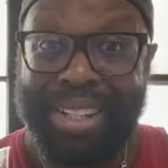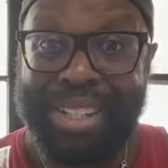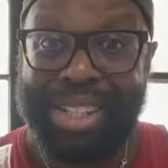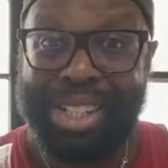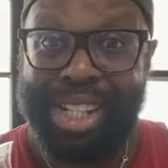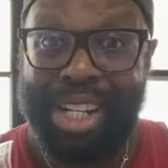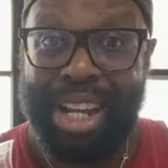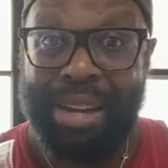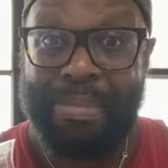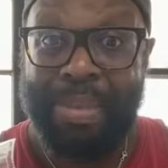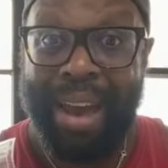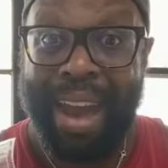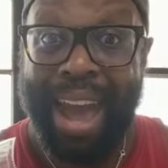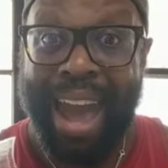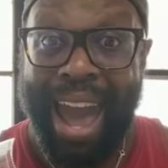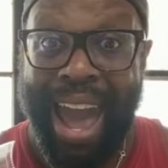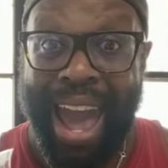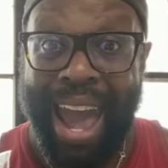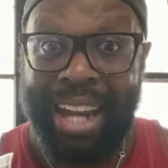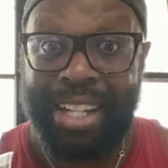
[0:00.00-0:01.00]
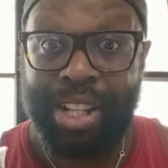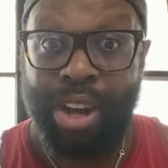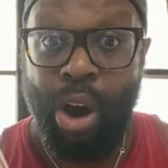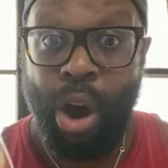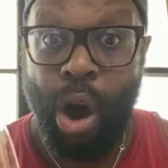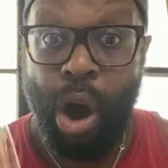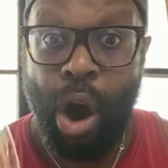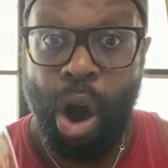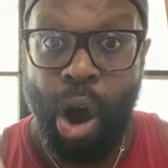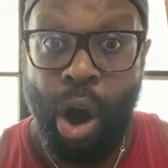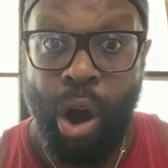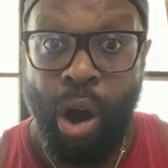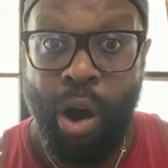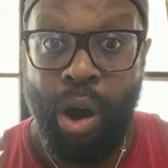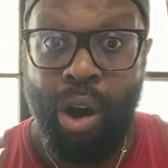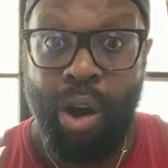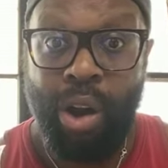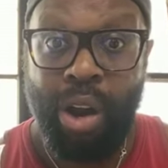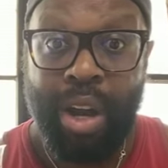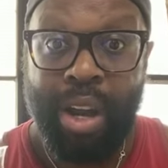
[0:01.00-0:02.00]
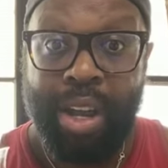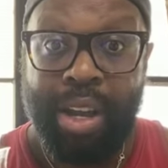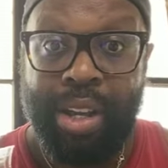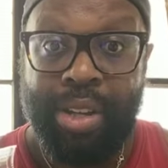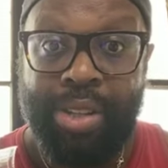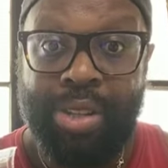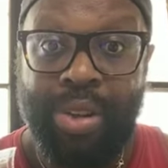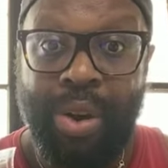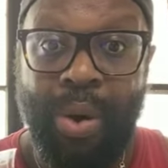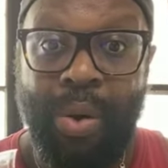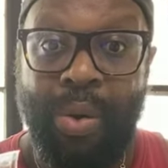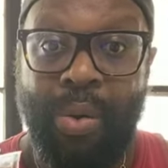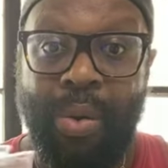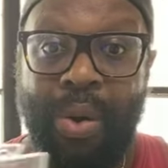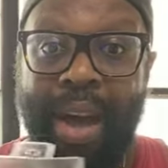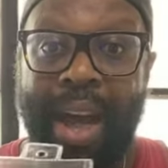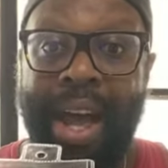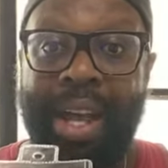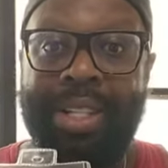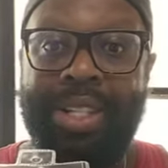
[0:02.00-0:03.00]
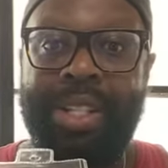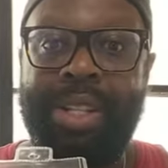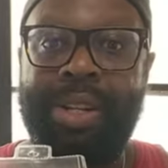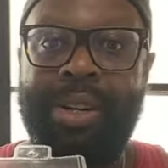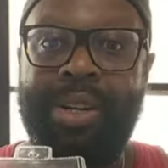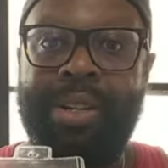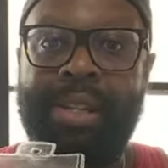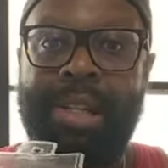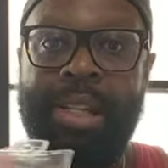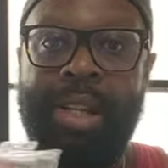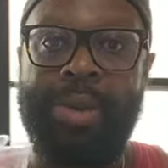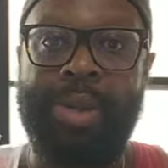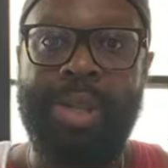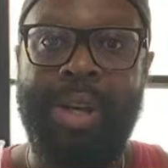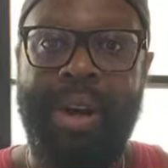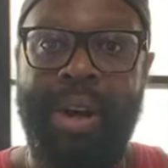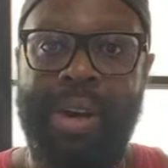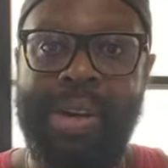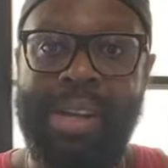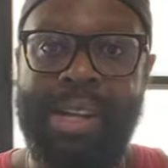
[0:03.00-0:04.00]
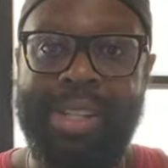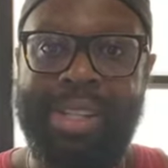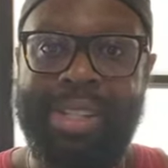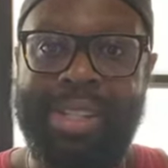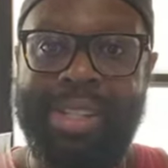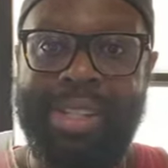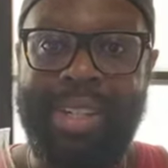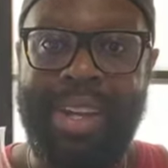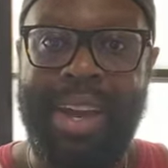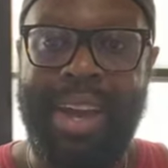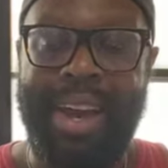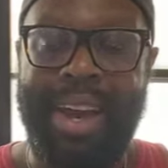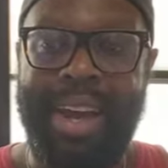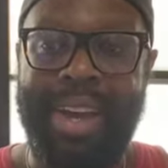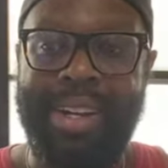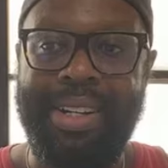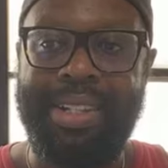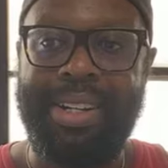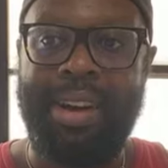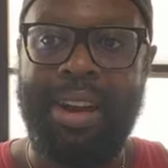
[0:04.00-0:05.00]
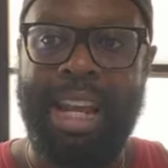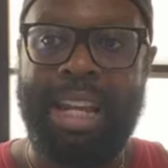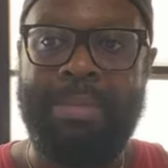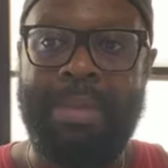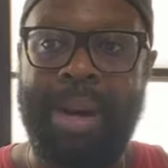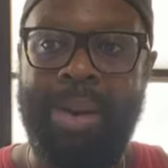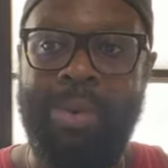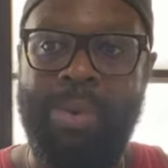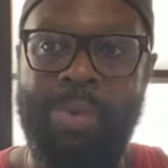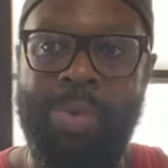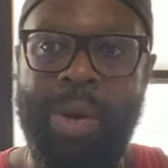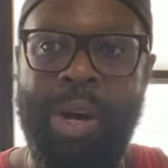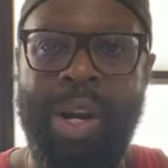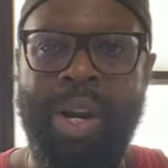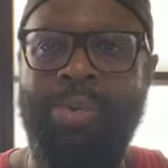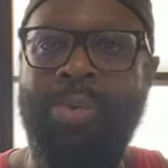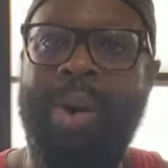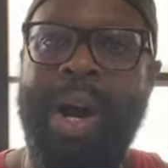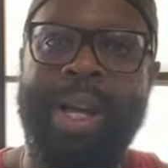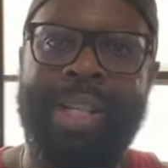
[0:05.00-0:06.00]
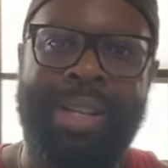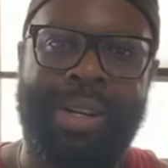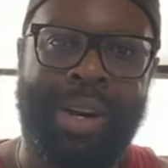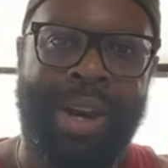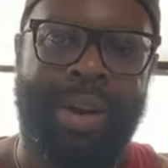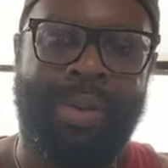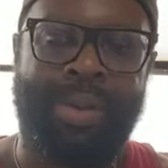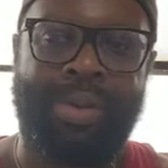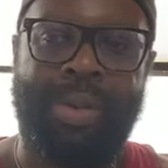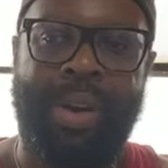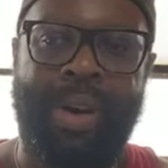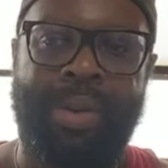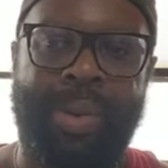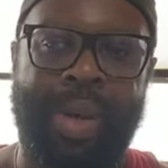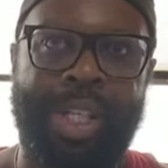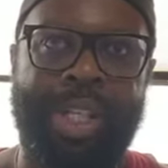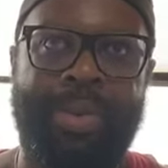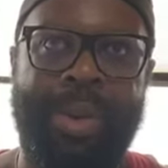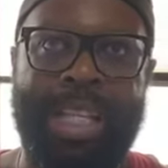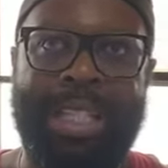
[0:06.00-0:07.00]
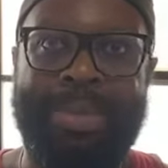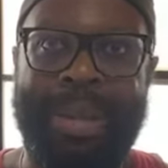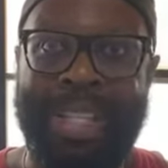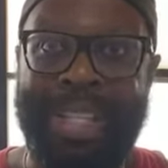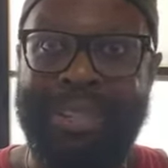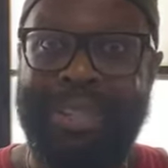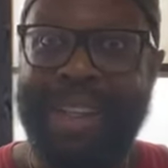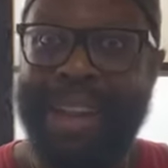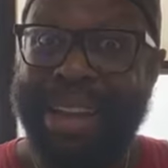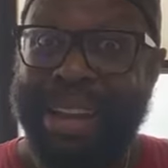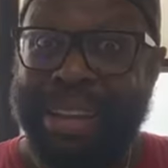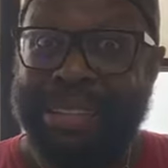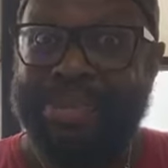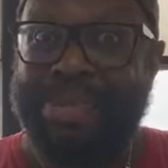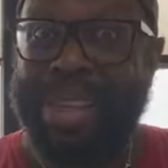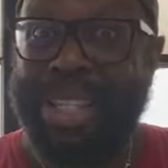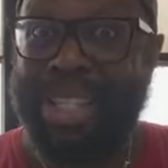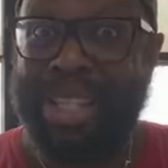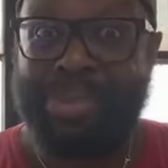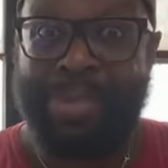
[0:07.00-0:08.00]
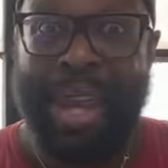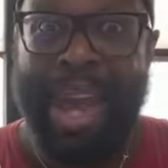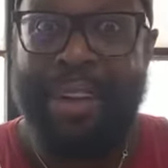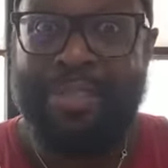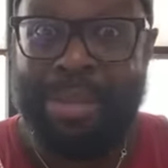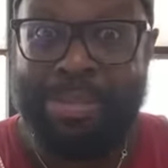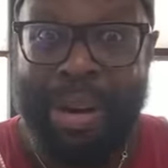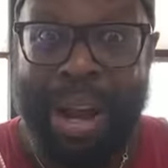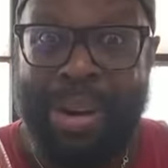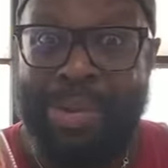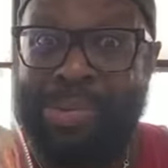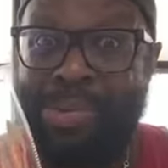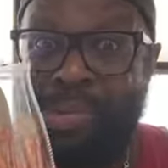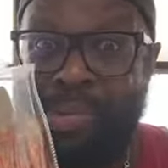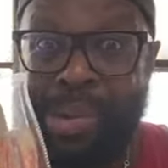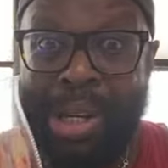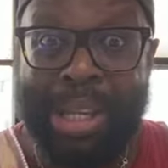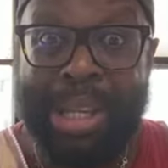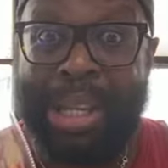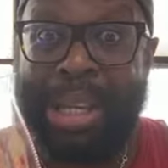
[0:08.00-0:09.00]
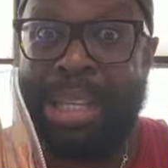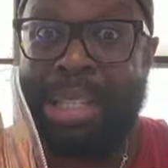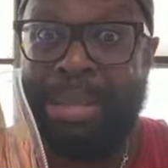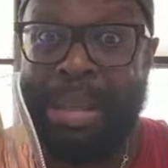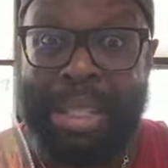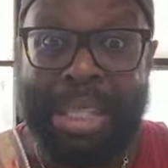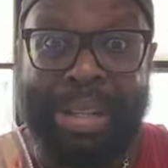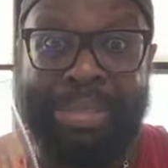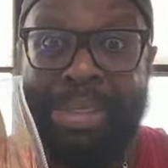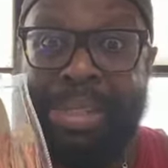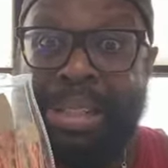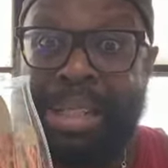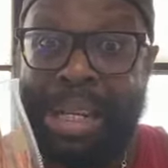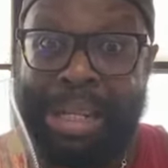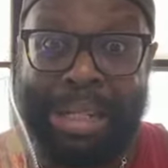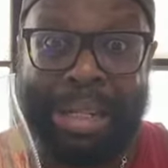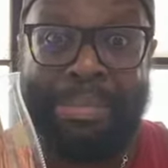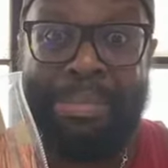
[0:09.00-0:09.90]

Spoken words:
cheap at all. So as you're dealing with artists and talking about work and why is their artwork so expensive, it's just we have to buy really expensive shit to